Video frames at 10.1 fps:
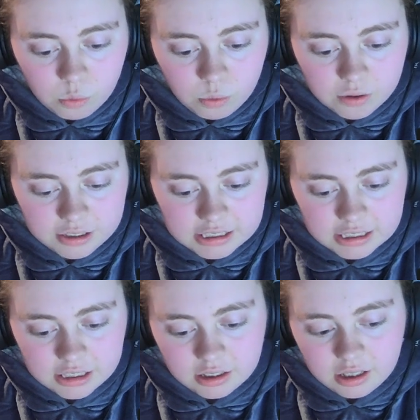
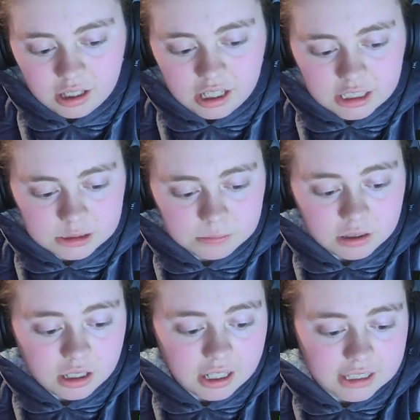worriedly. As
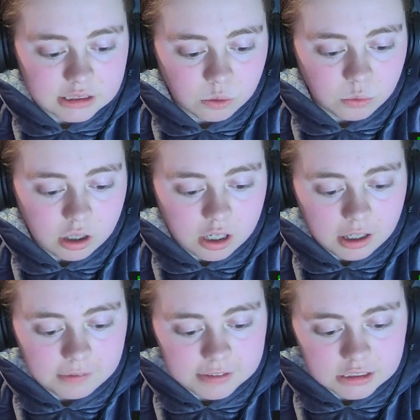much as the war
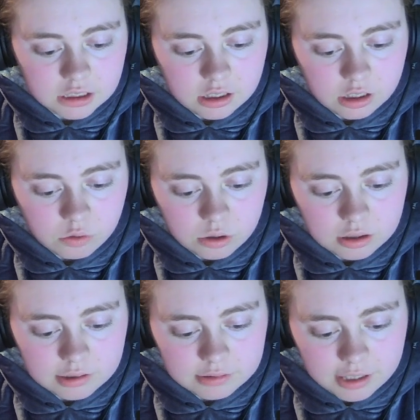harvester
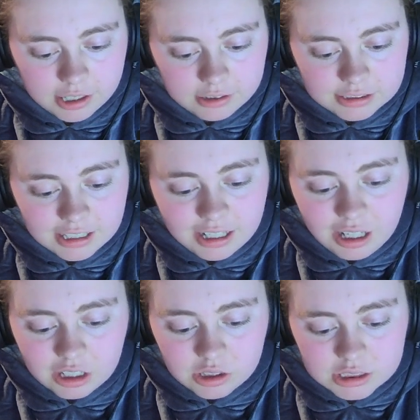growled
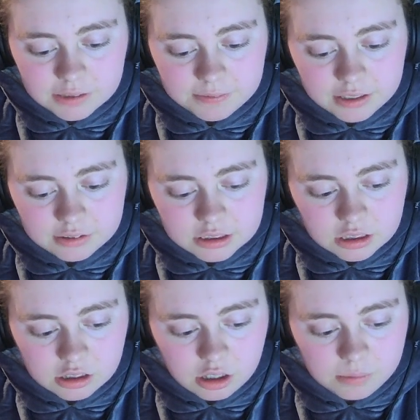across the
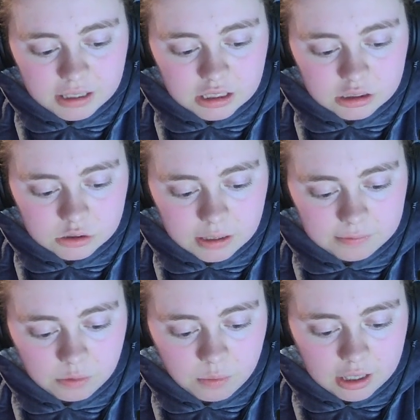fields, coming
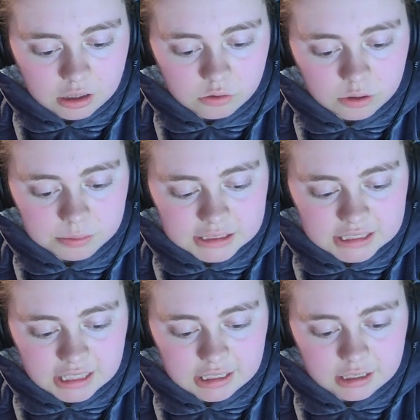straight for where the group was
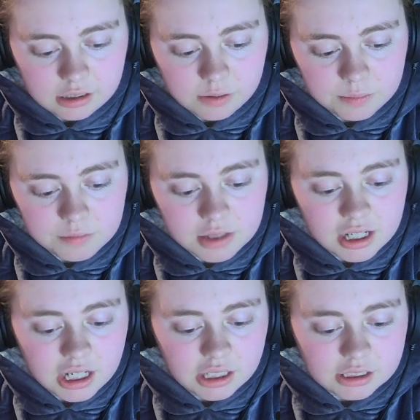standing.
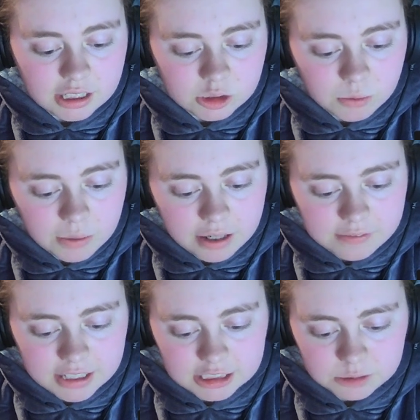That's why we
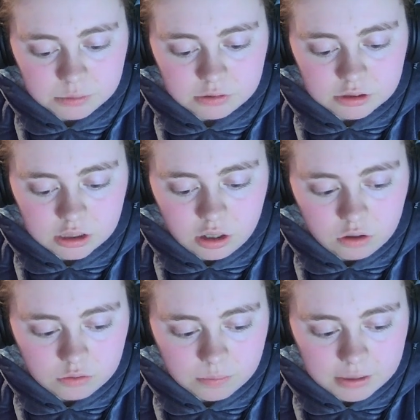have catapults,
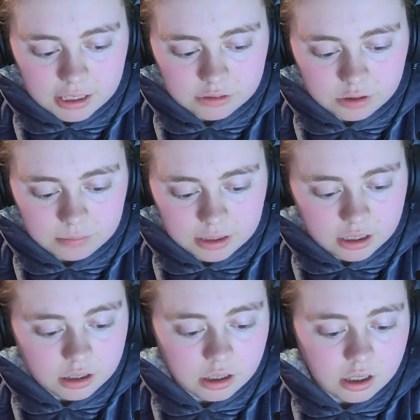Cole replied
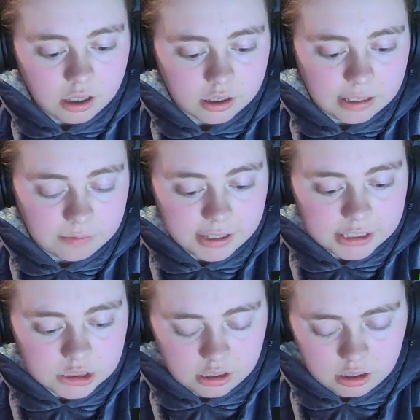grimly. Get
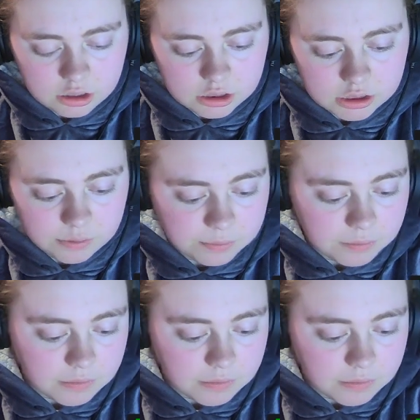ready to launch.